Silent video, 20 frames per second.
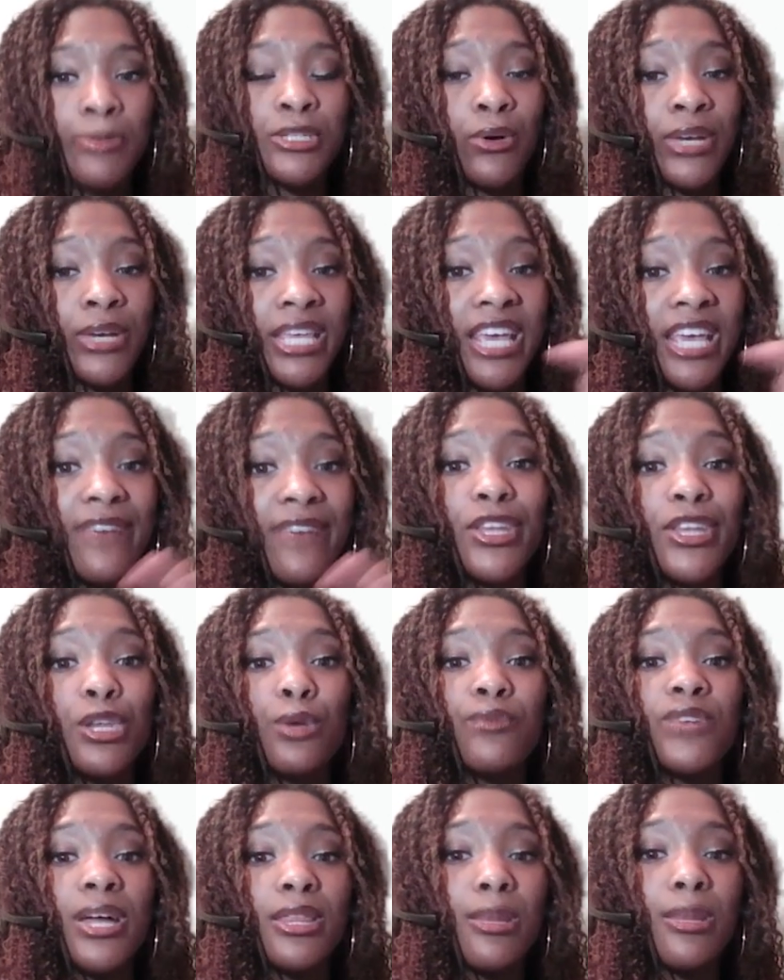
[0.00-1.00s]
So given
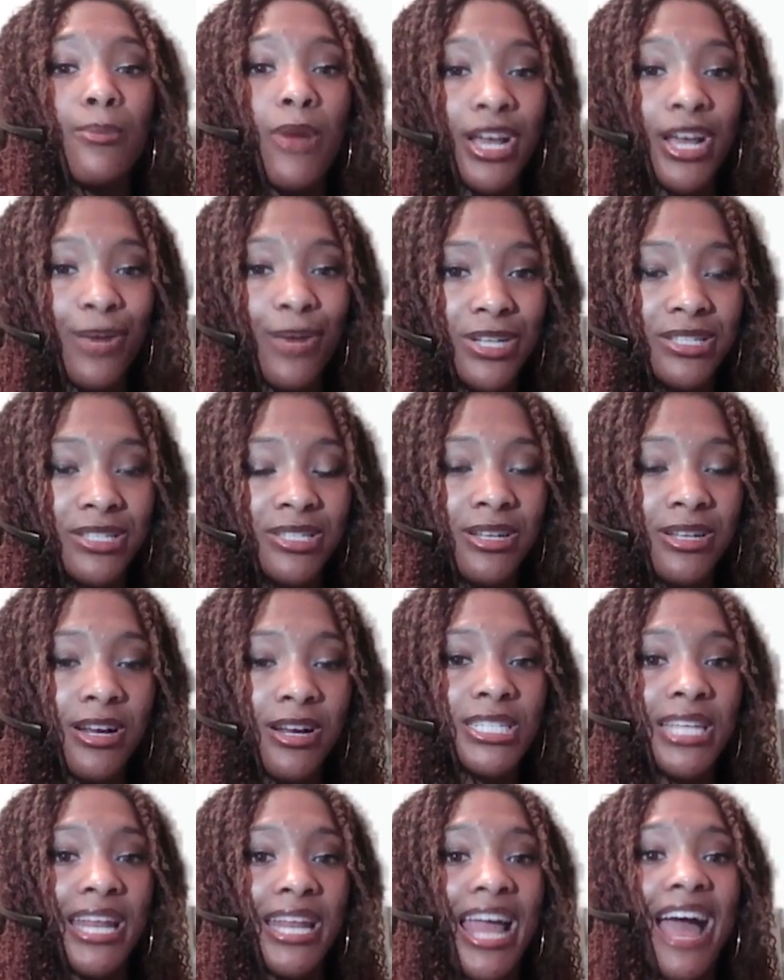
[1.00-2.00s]
you've done the market
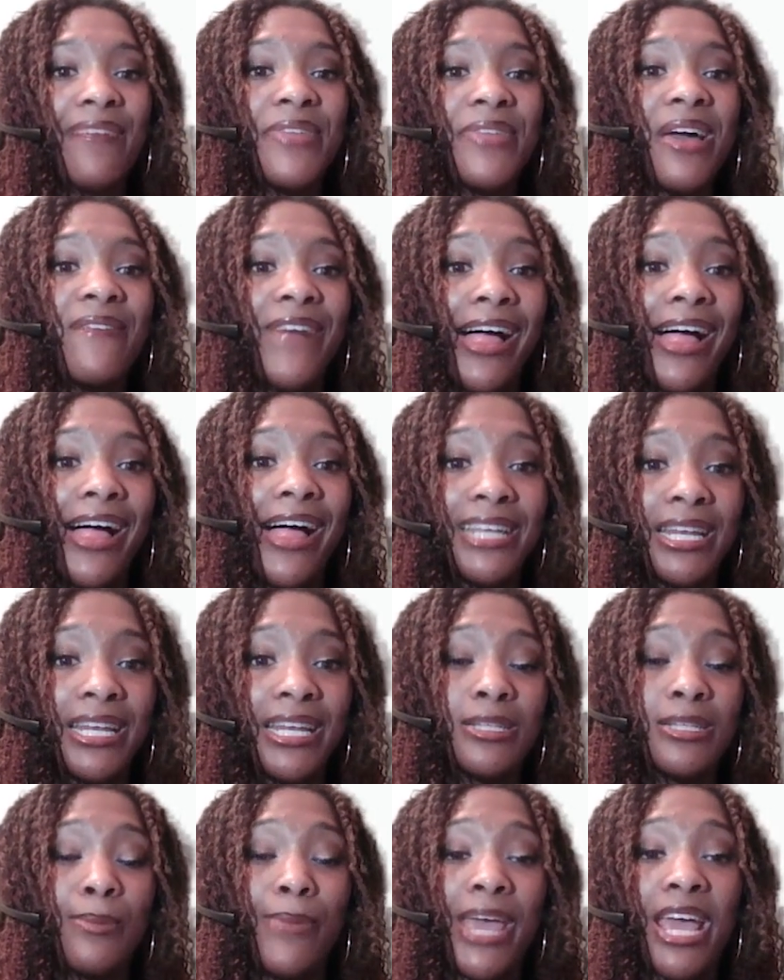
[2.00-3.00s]
research and have that
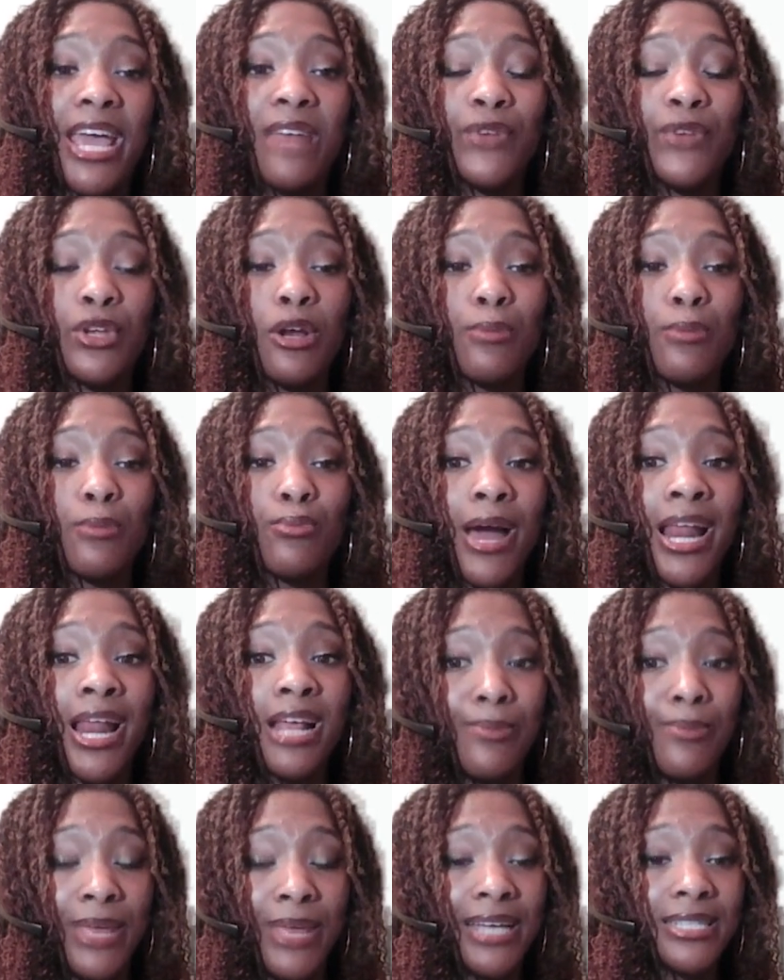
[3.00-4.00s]
validated demand for your
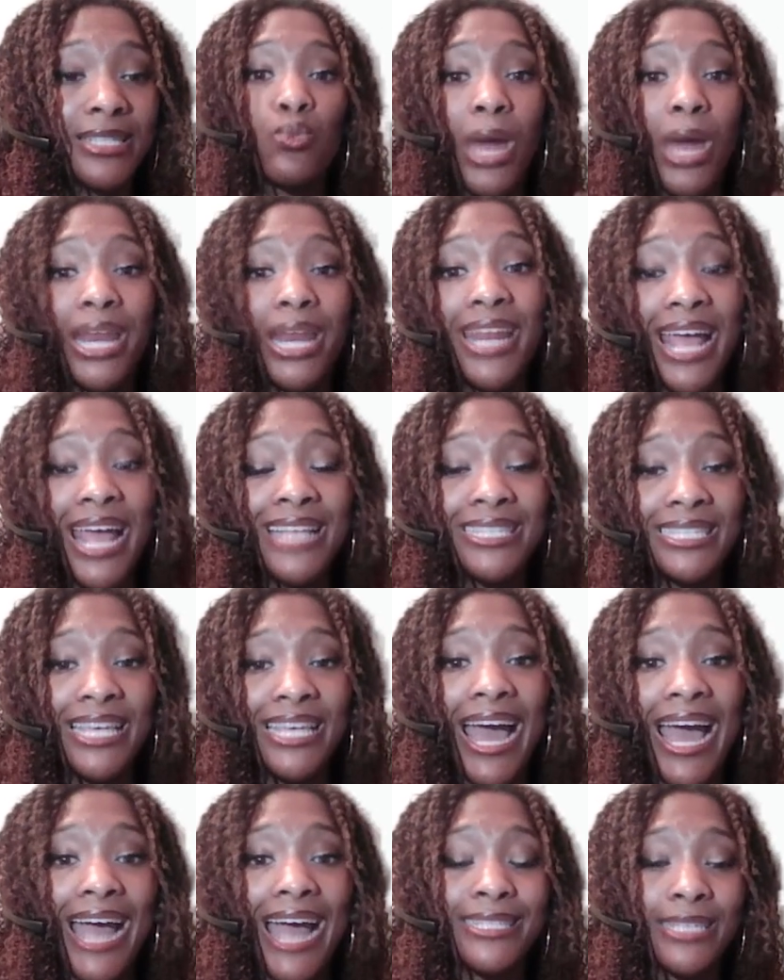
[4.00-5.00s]
product mix, run an
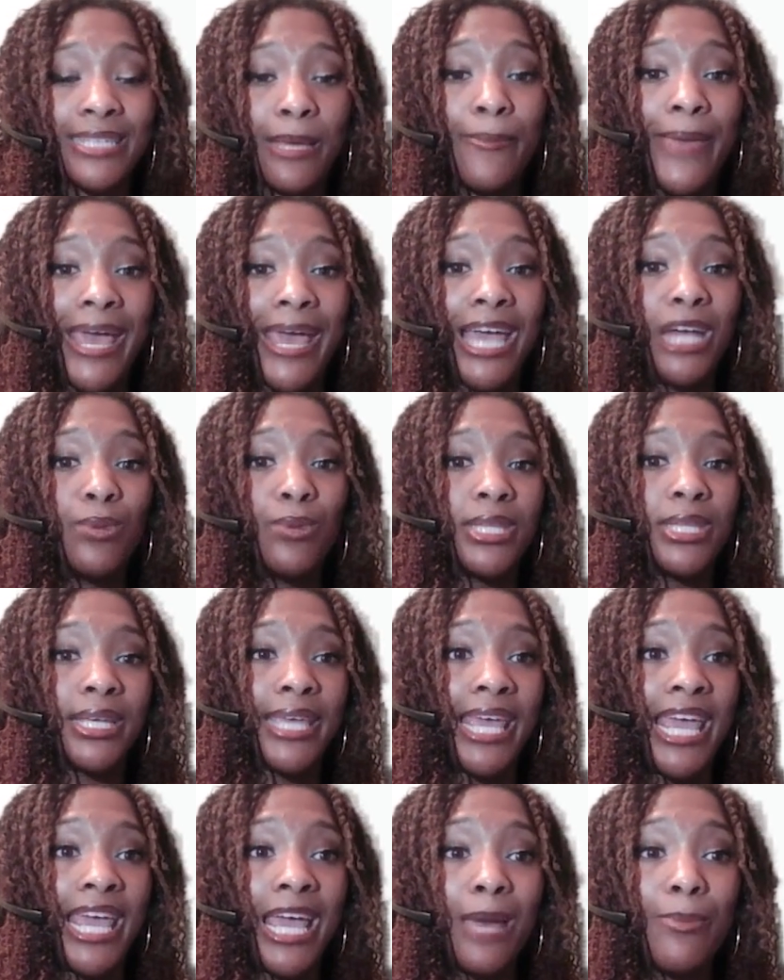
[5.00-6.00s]
Etsy ads campaign with the
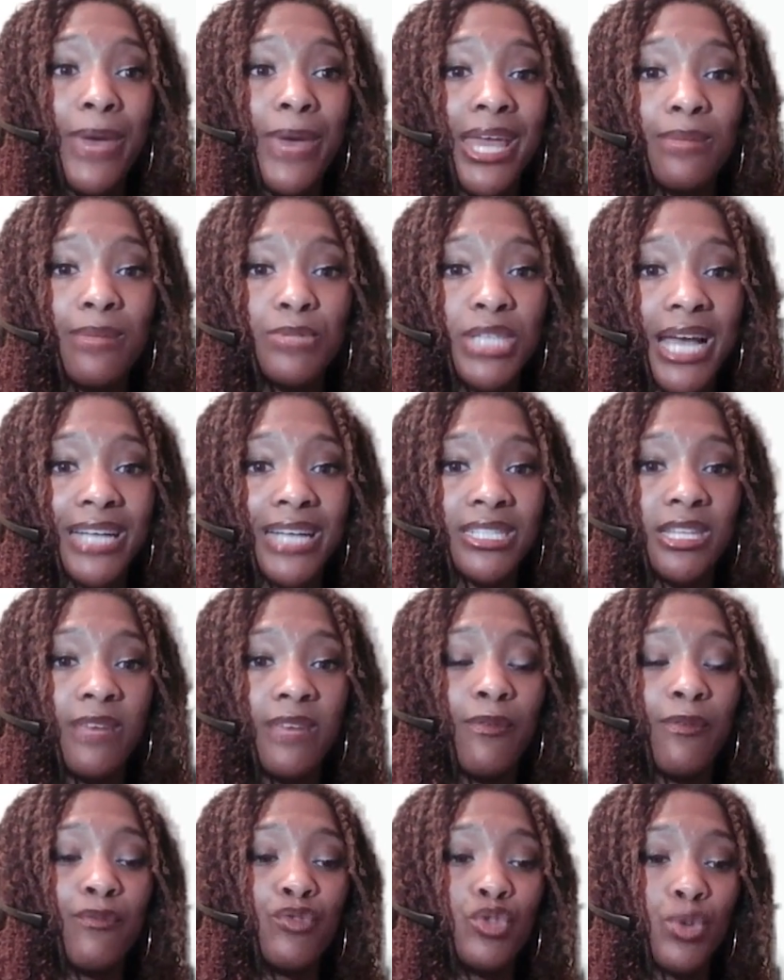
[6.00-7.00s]
campaign
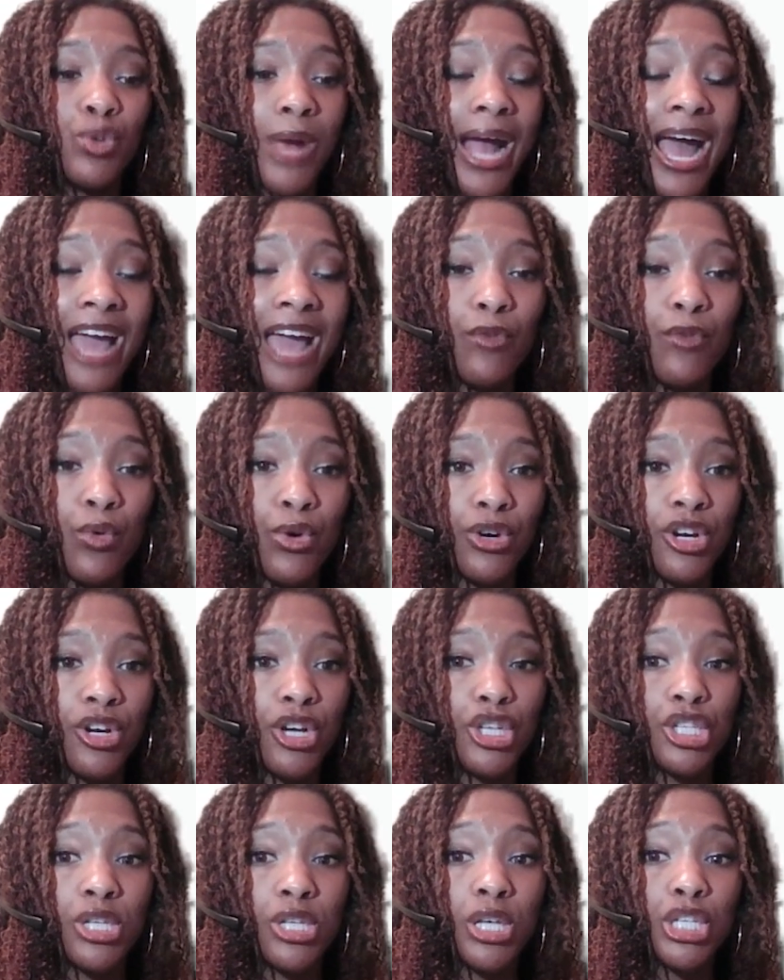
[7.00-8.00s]
objective of drive
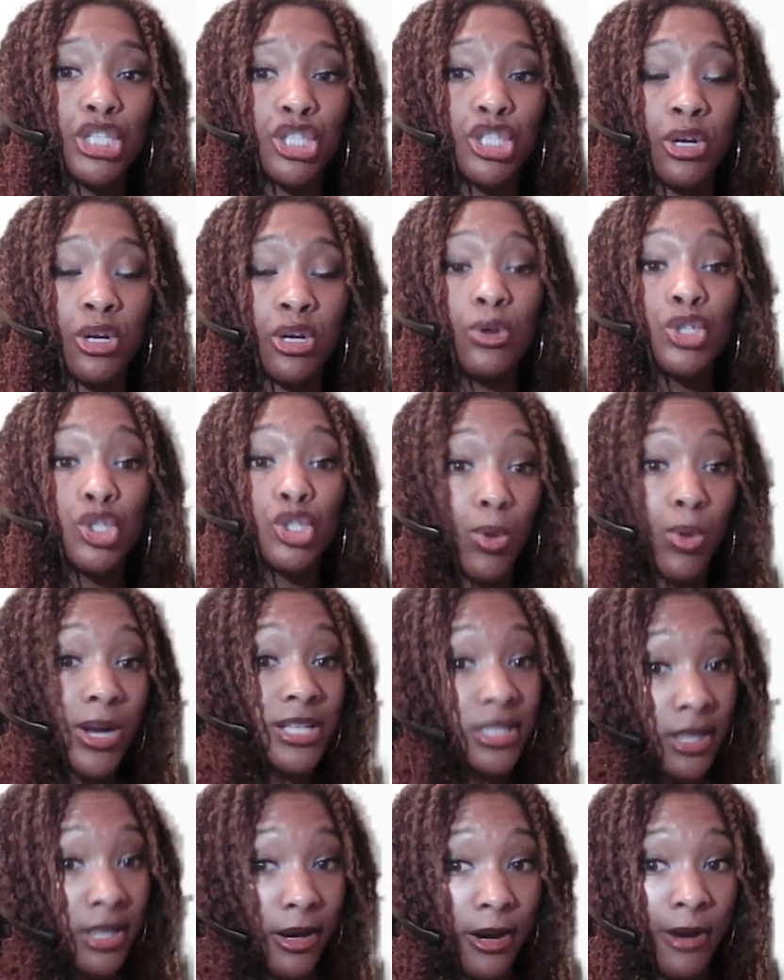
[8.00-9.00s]
orders
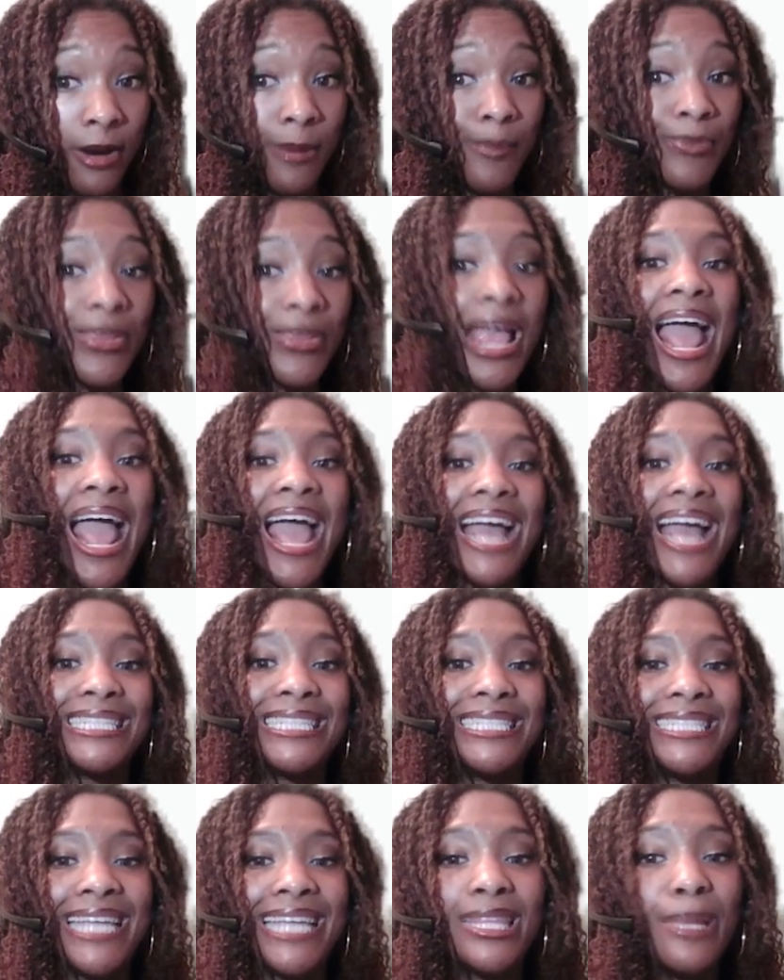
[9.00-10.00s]
short term
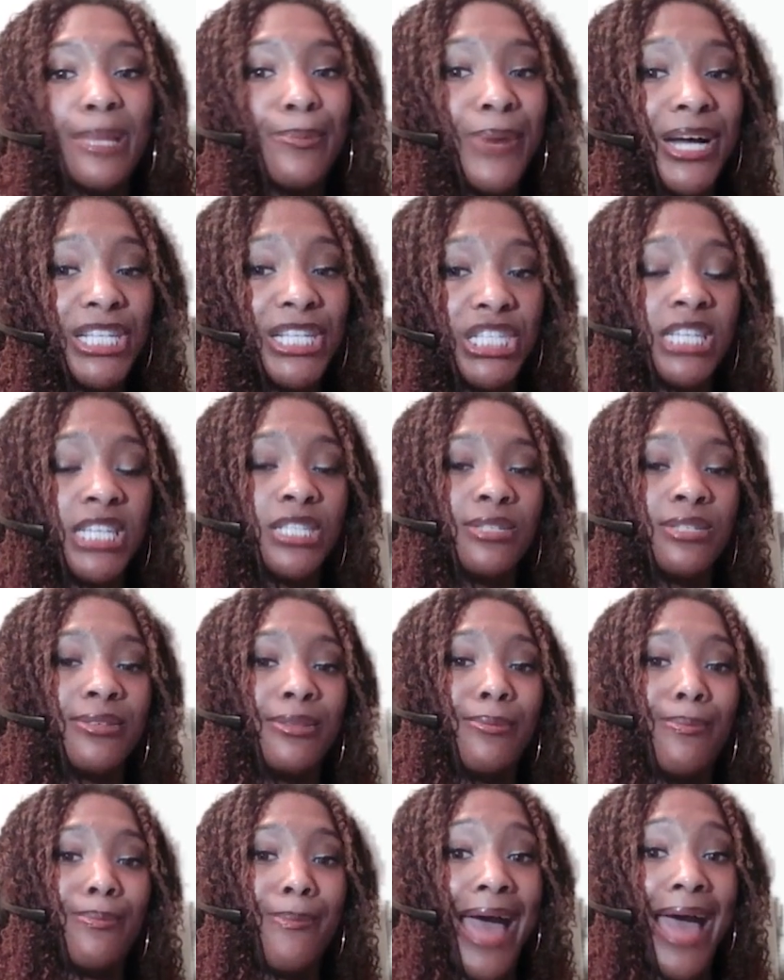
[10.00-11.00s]
and set the budget
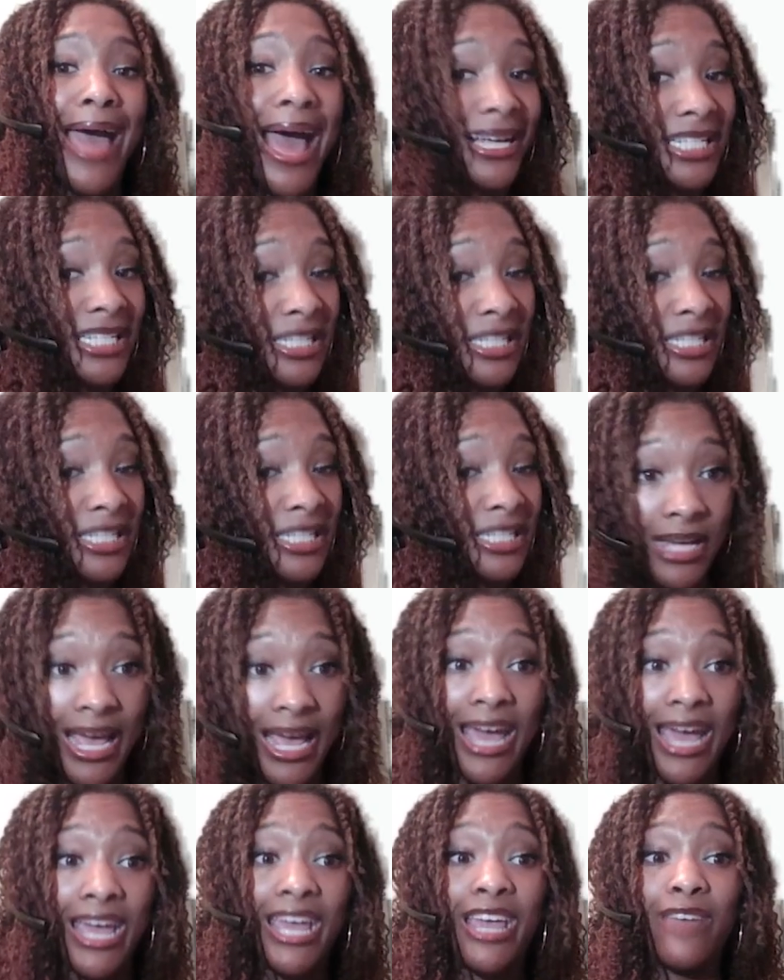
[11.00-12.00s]
to the max per
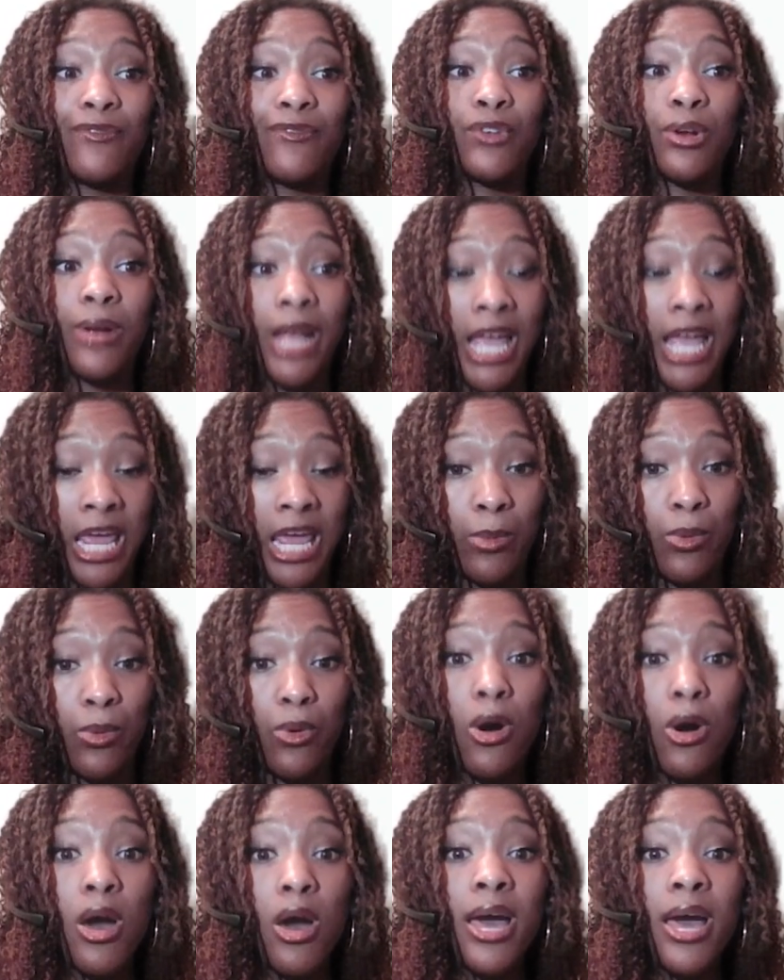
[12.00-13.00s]
day if you're
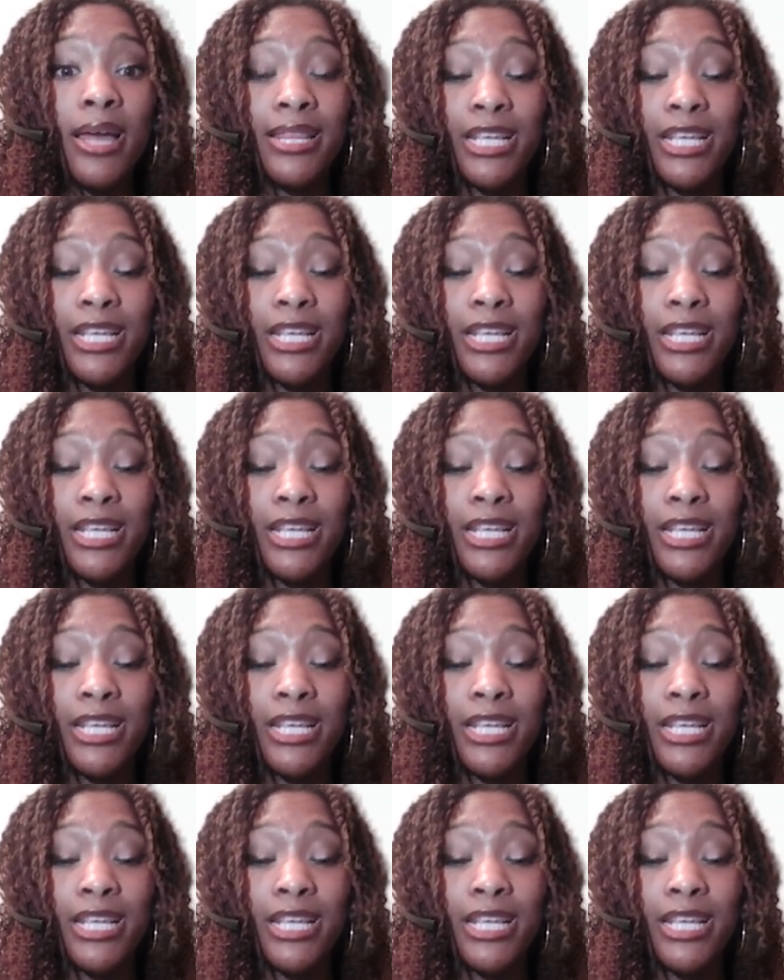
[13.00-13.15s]
able.